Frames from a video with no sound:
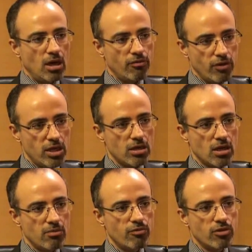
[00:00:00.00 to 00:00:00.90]
fee
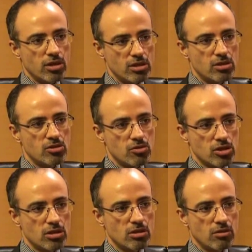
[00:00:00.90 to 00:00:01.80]
income for the
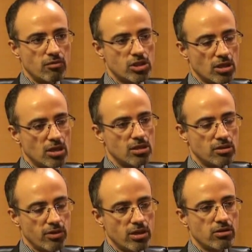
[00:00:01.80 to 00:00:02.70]
institution, which again
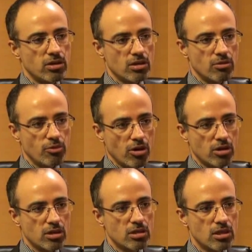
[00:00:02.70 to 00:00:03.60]
is a very critical
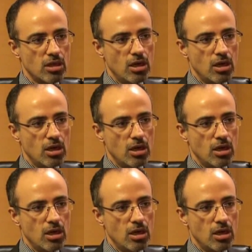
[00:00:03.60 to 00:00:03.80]
product.